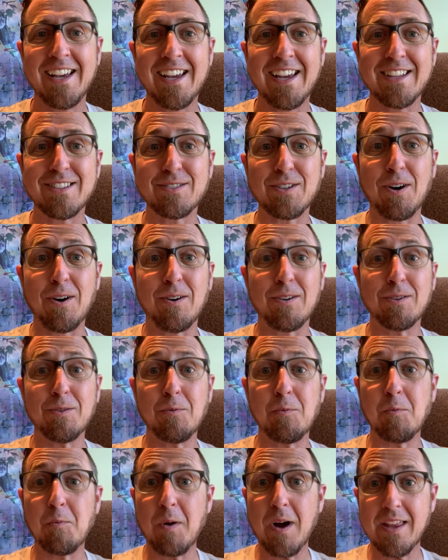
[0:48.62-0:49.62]
It's called
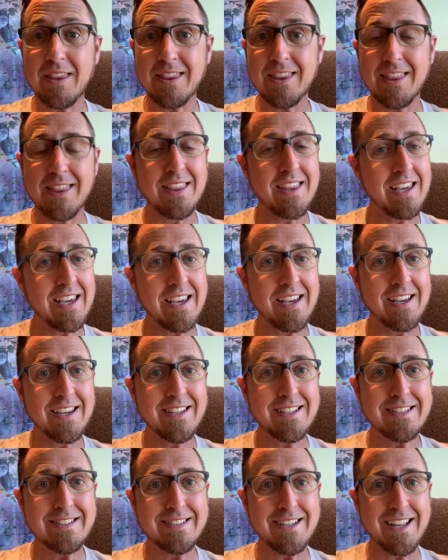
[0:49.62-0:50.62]
One Thing
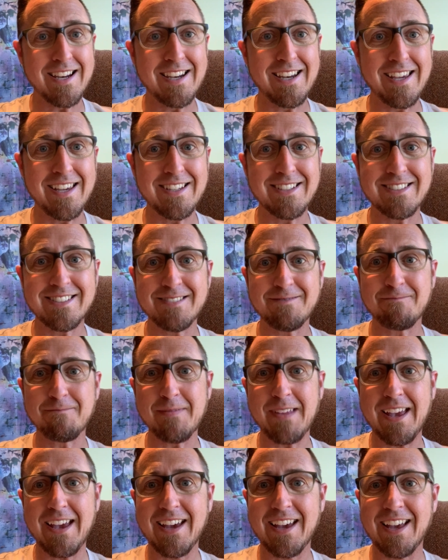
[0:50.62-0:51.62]
Sundays.
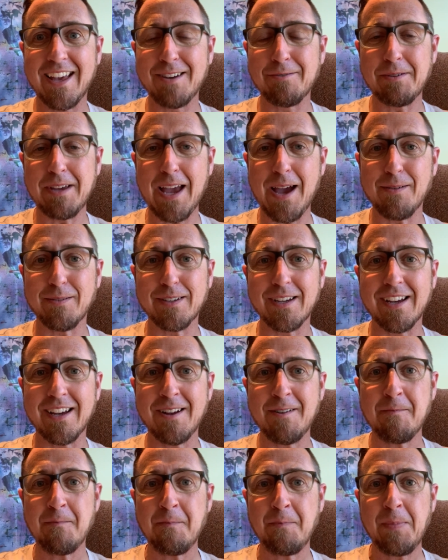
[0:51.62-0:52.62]
And we have
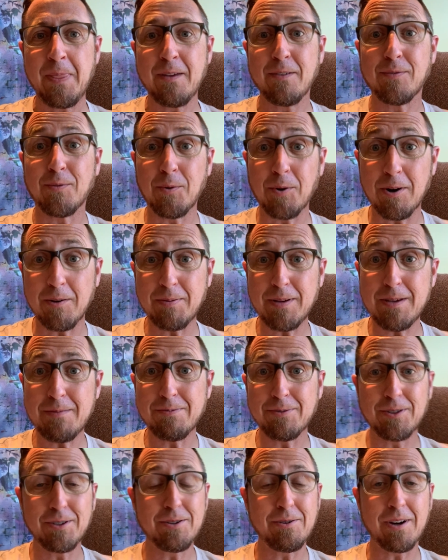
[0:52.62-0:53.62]
four
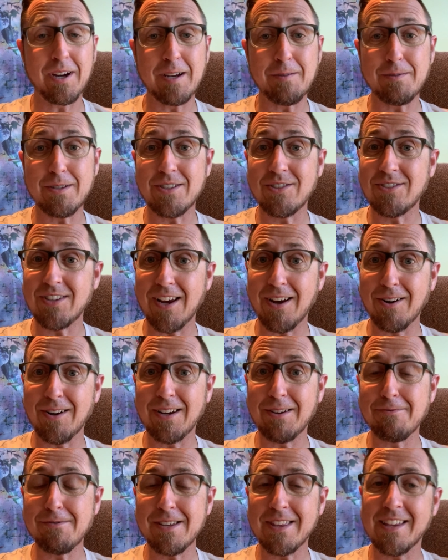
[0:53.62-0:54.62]
people who are going to be
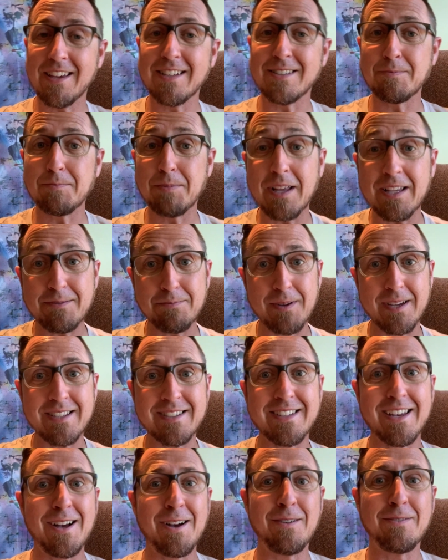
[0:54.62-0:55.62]
sharing with us, plus
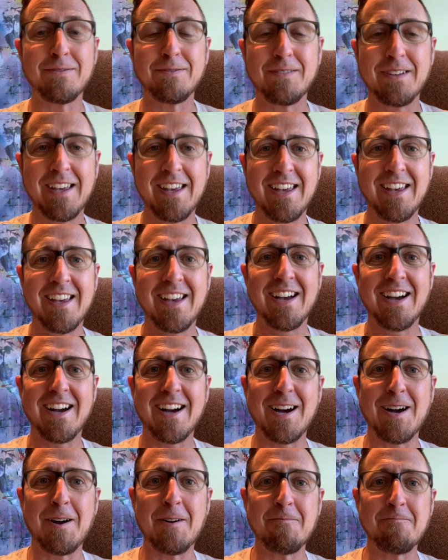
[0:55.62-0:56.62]
myself,
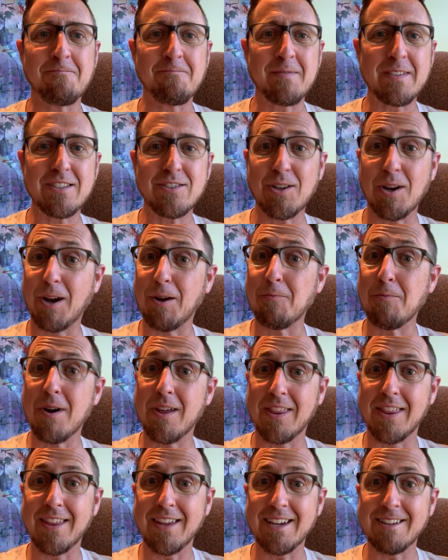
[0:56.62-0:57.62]
sharing
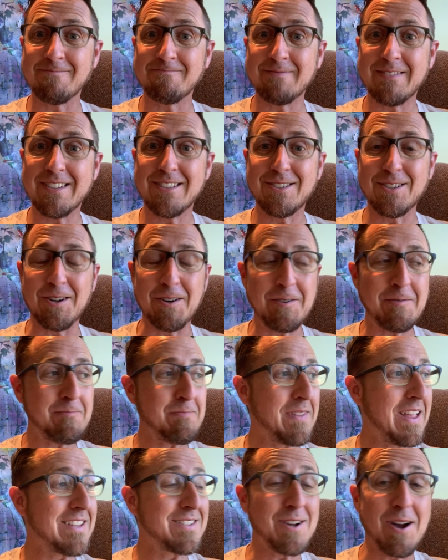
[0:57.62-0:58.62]
one thing. So
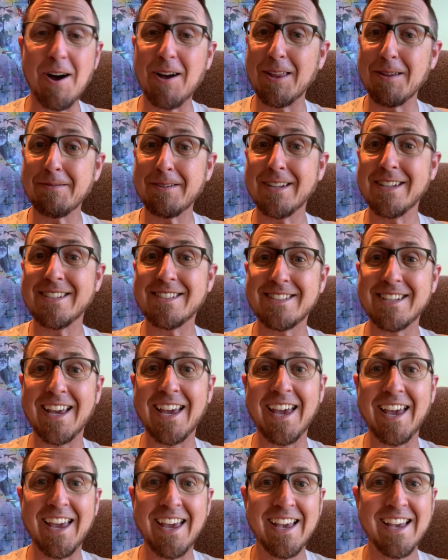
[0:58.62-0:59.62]
that's all I'm going to
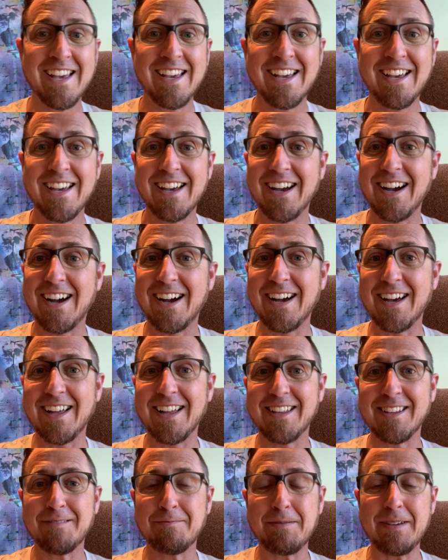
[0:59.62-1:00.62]
say.
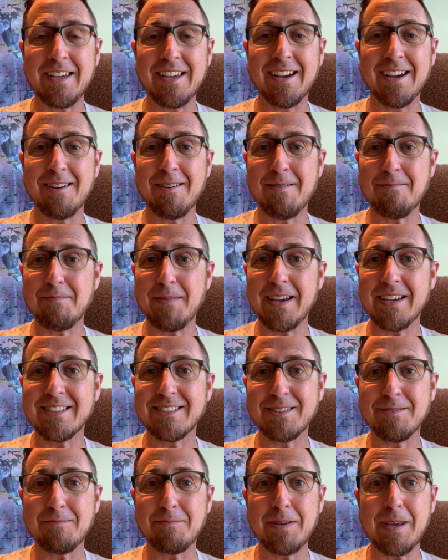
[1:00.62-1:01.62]
It'll be a
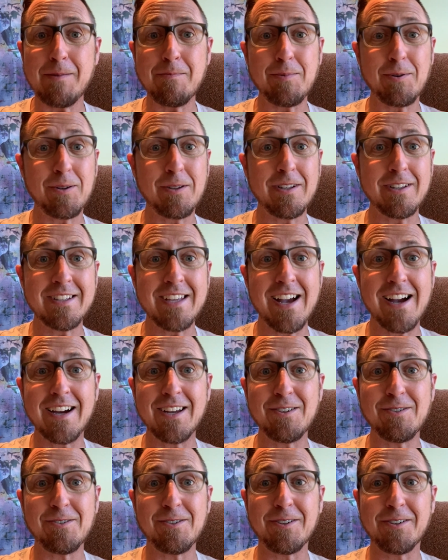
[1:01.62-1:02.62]
mix of people, young
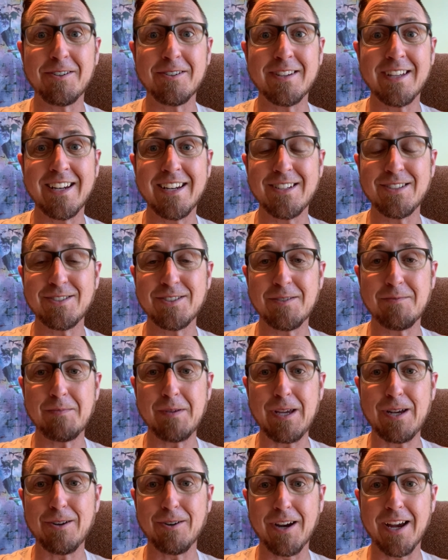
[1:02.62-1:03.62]
and old, and it should
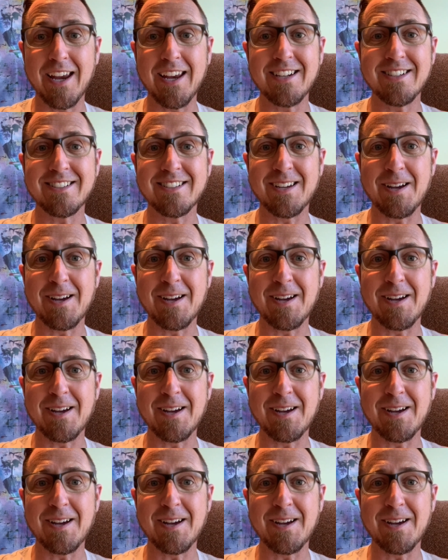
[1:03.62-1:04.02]
be great.